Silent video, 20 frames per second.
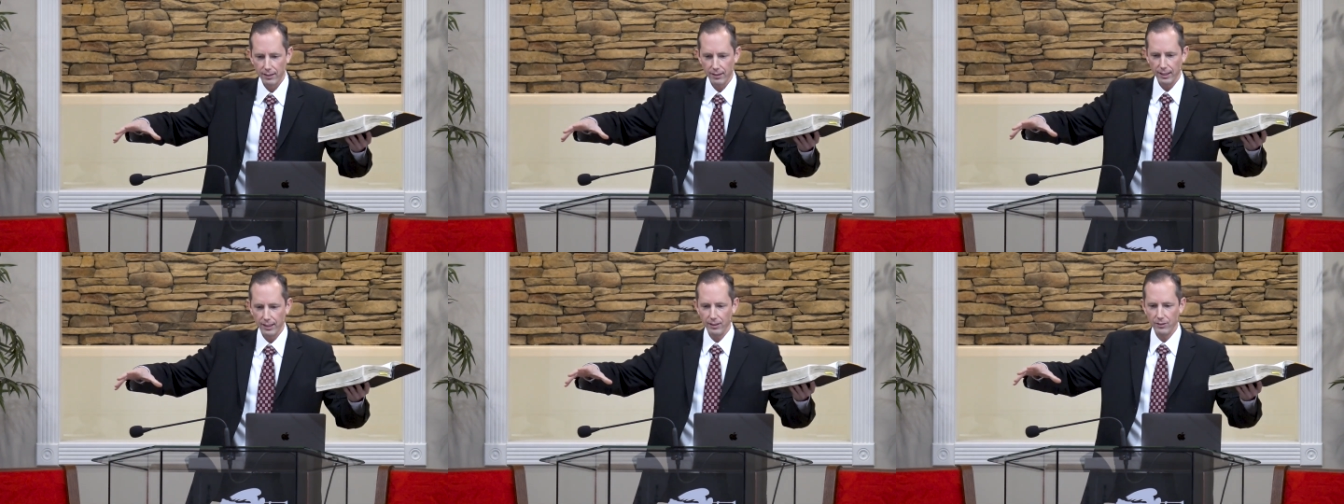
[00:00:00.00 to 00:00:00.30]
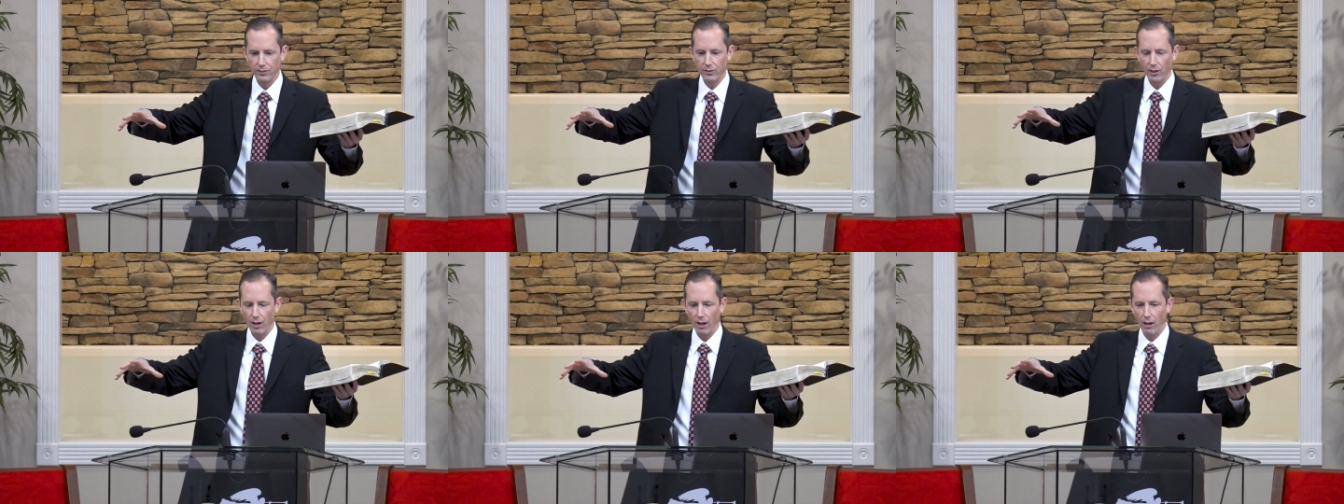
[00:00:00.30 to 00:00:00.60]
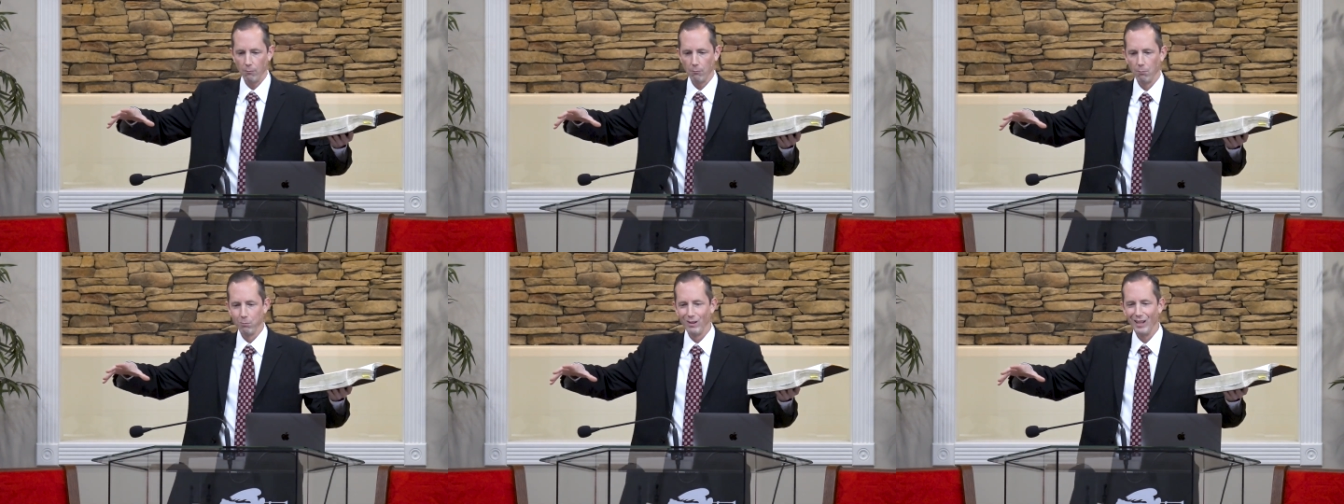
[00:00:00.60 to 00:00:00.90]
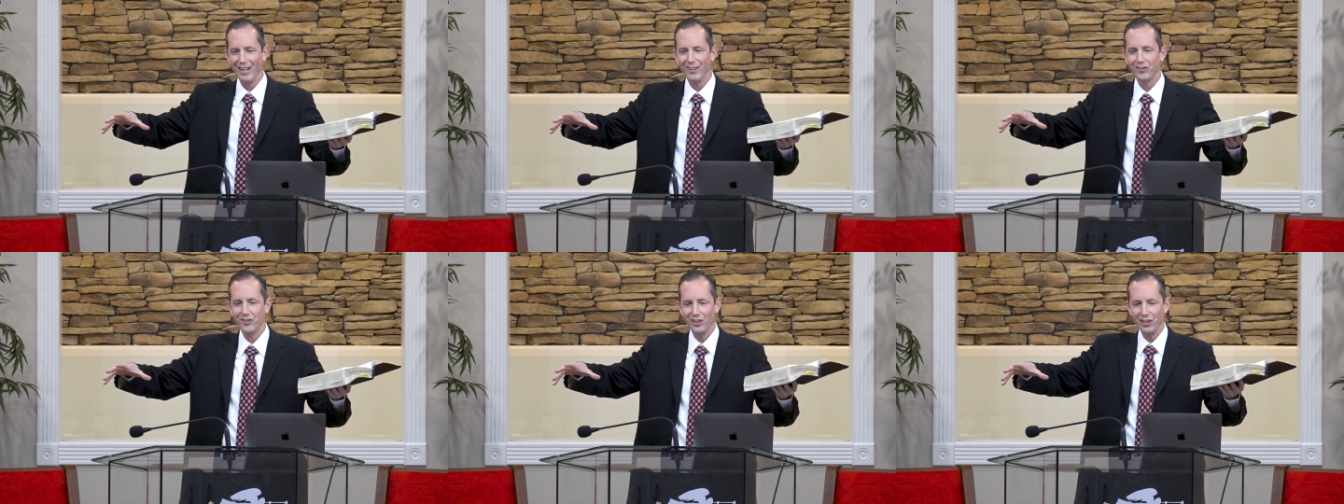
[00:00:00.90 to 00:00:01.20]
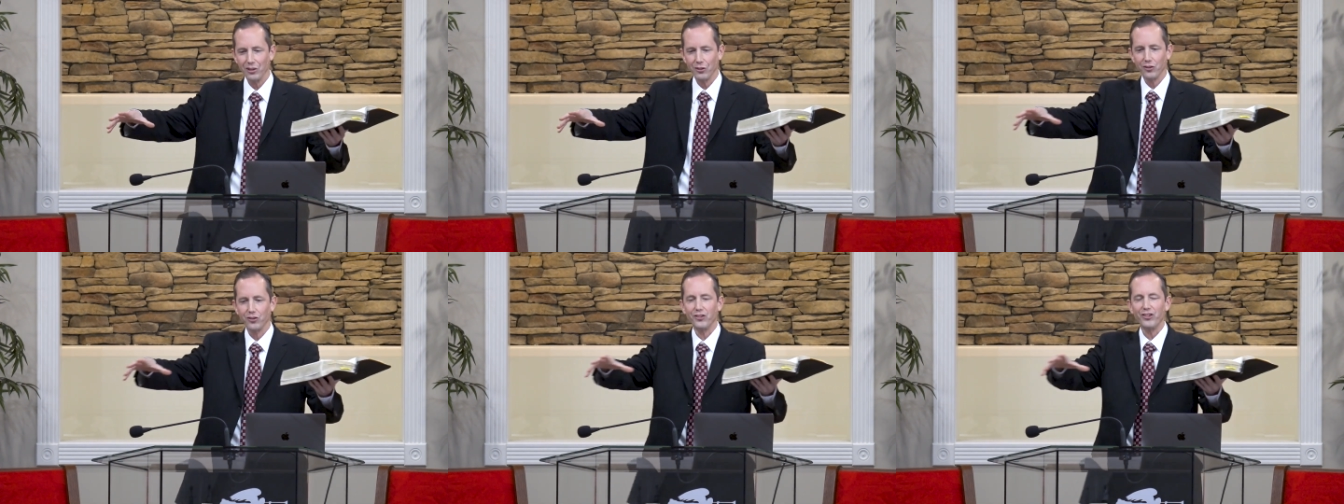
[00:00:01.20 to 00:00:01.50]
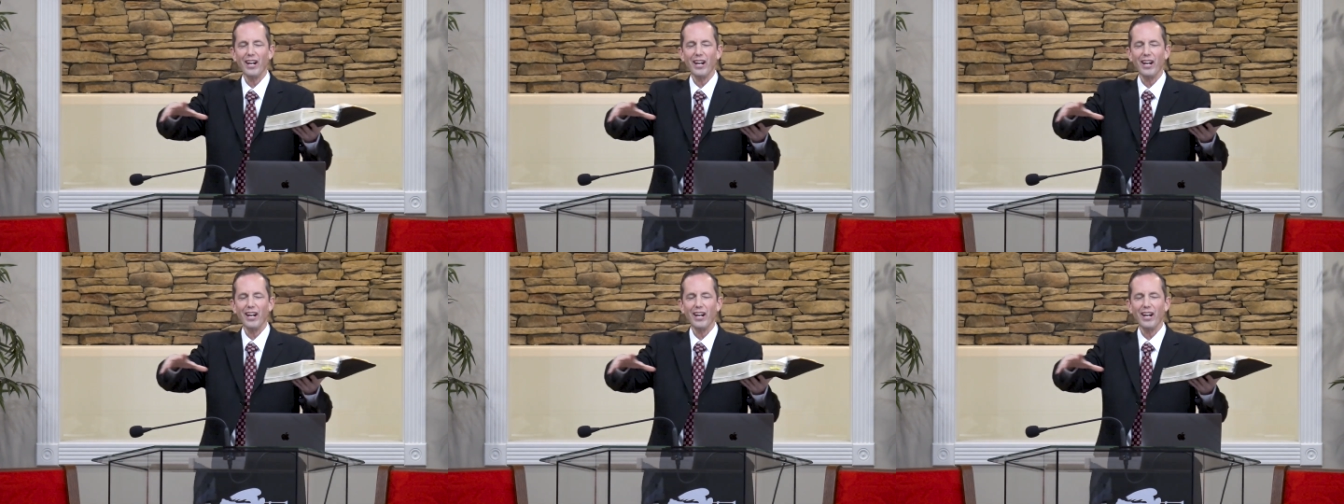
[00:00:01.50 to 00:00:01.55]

these blessing